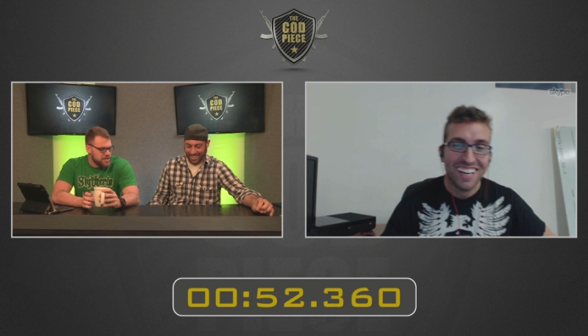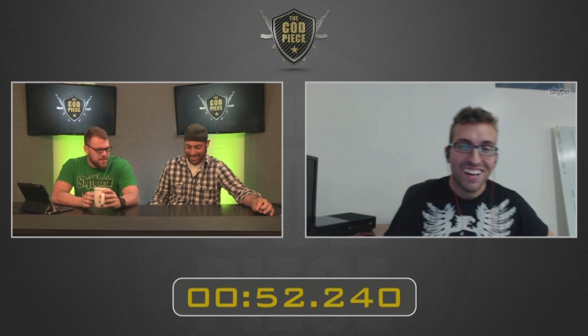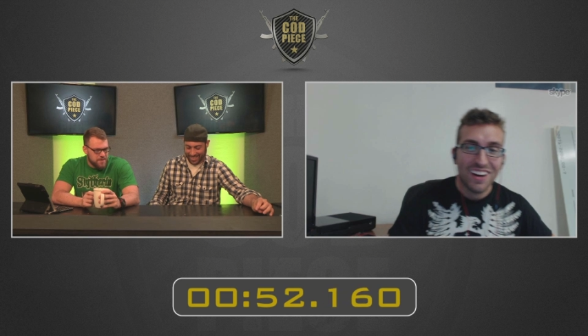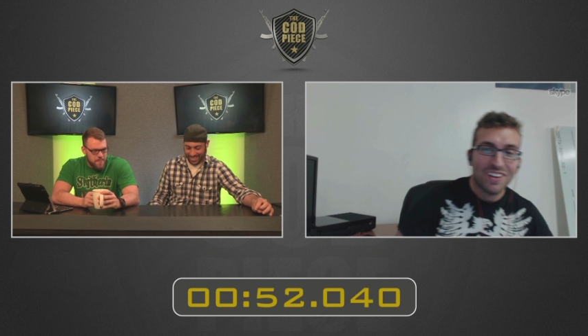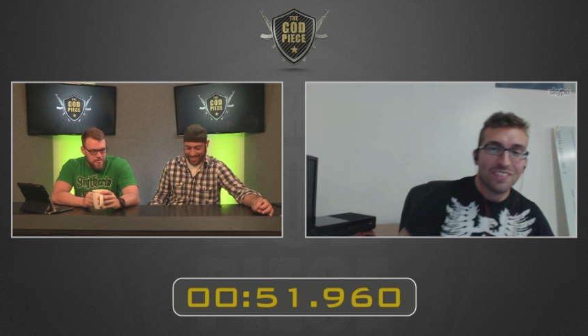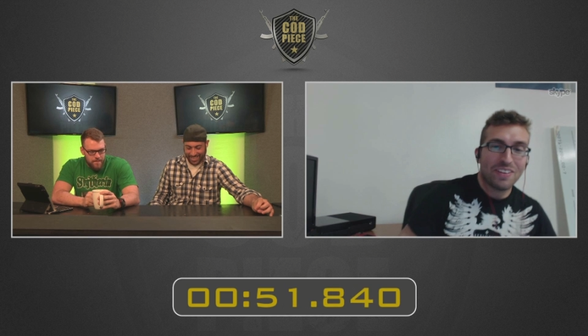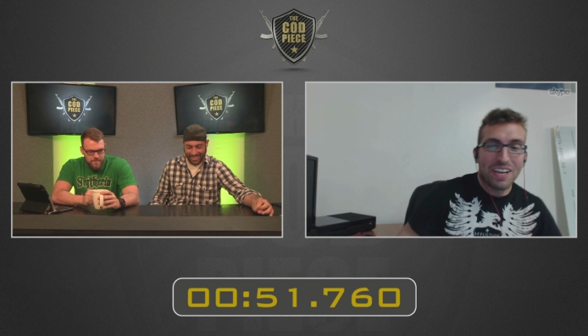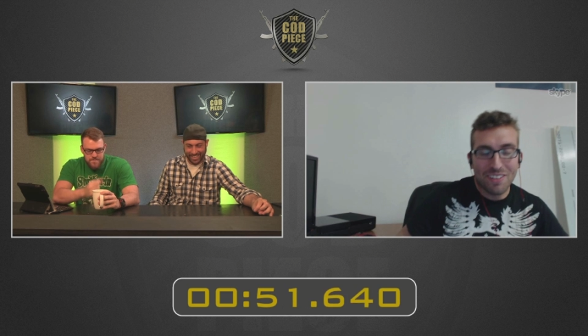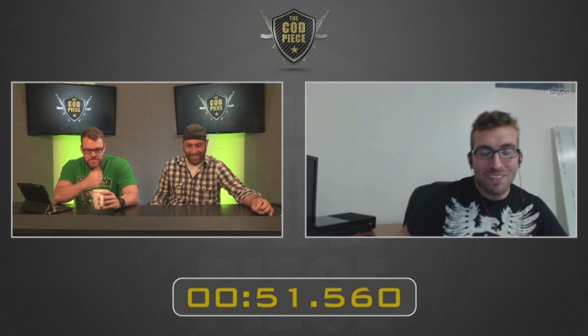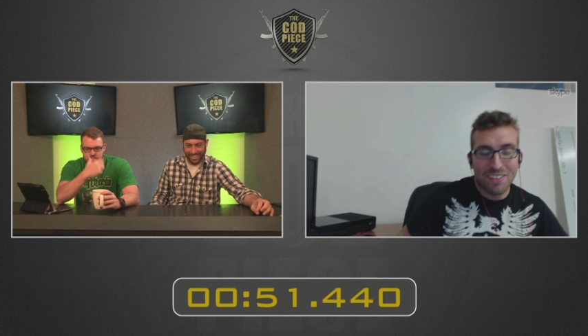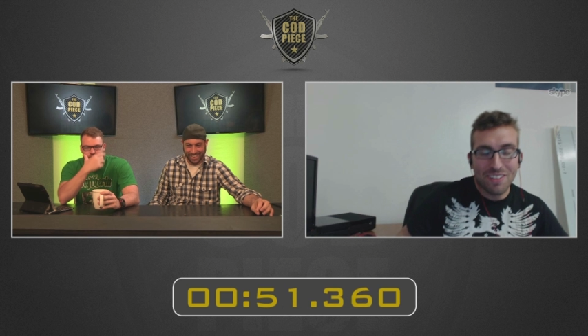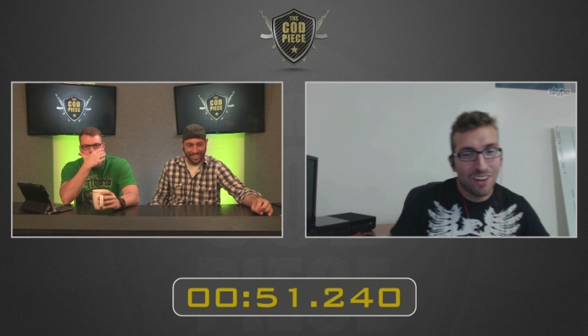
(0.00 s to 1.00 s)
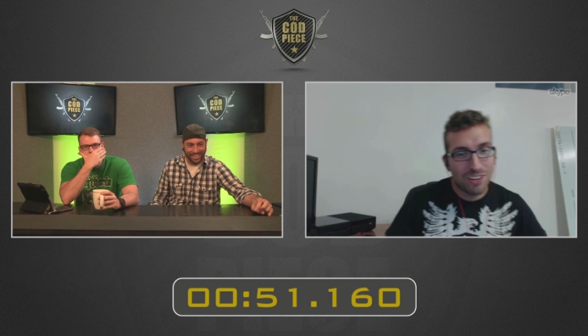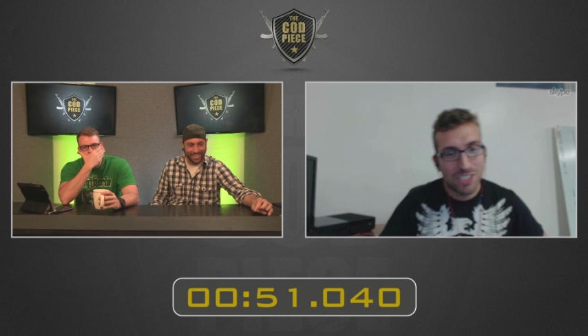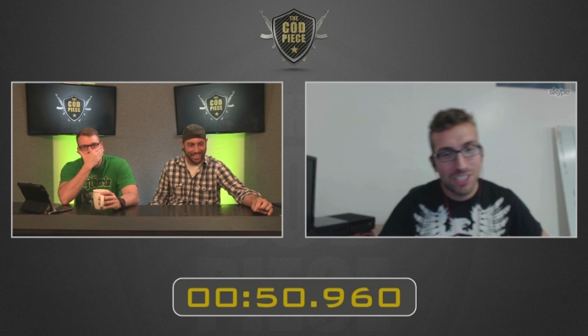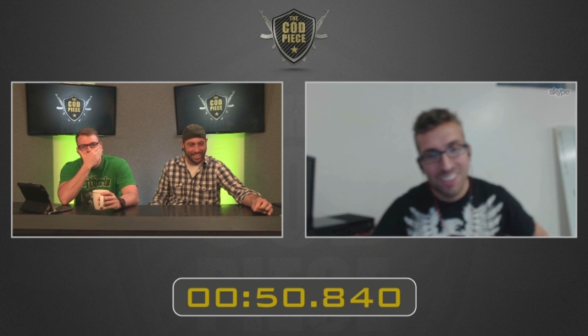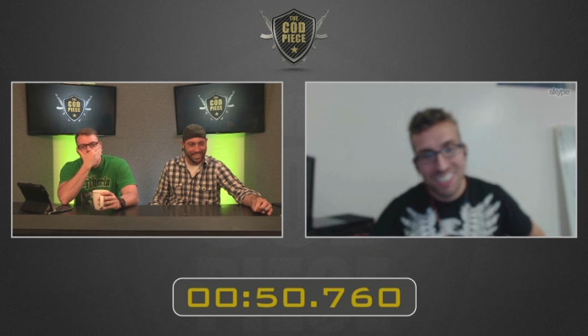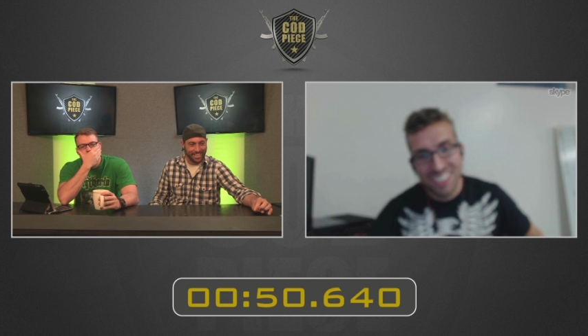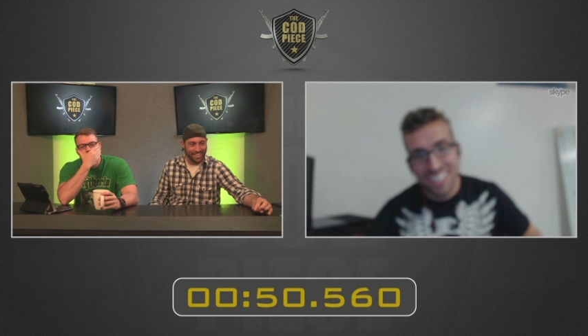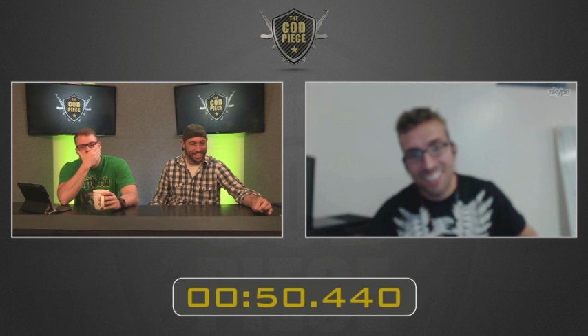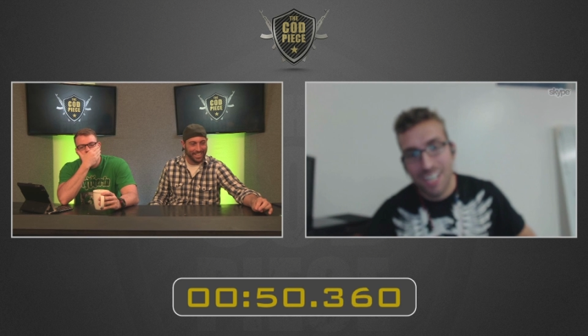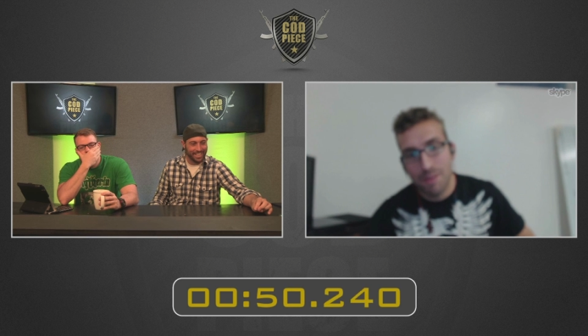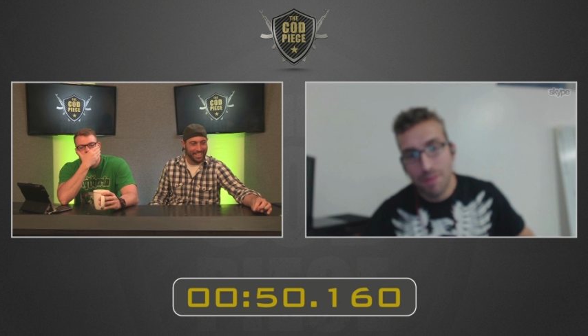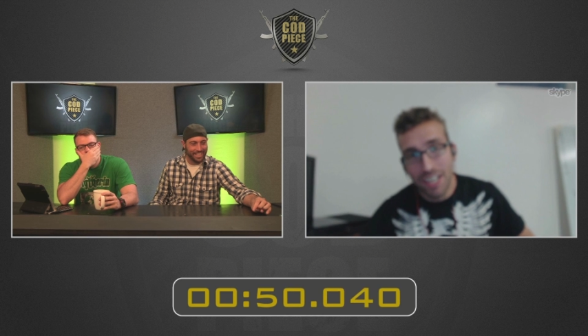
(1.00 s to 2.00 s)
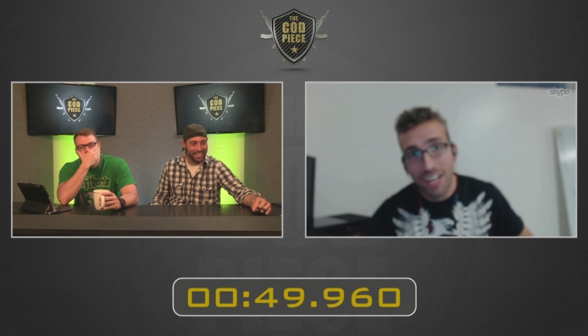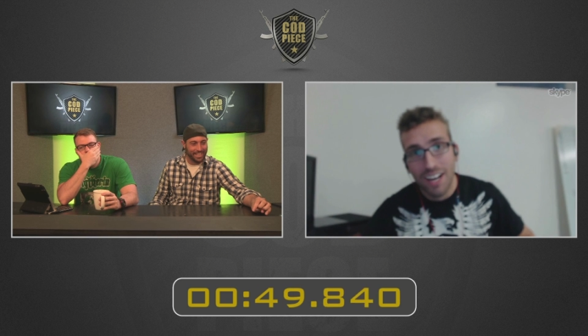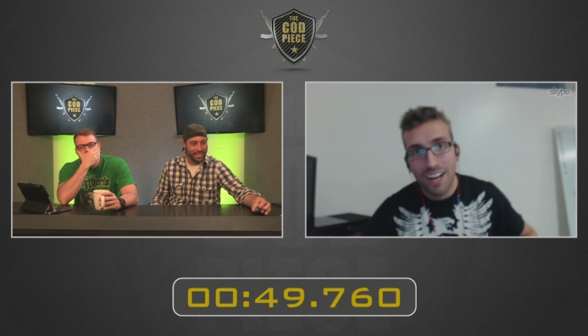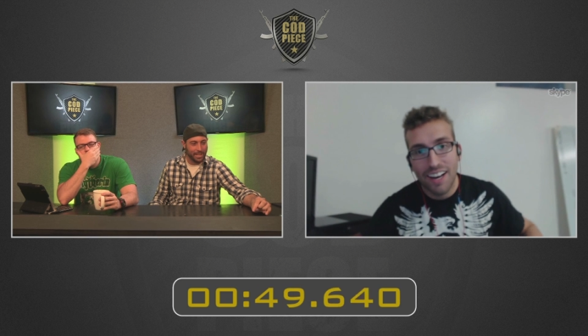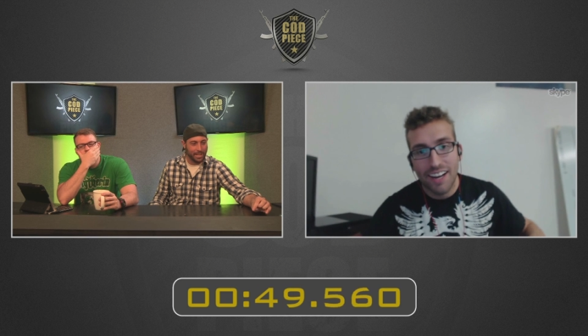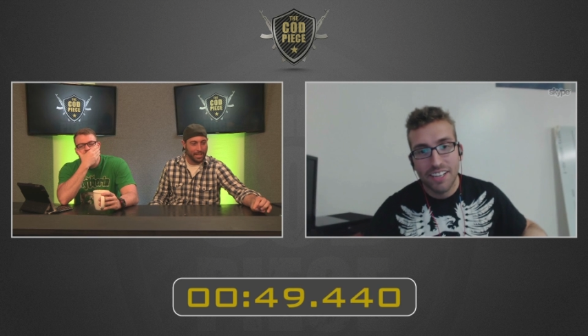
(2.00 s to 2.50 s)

We can run a whole show on that topic. Uh, should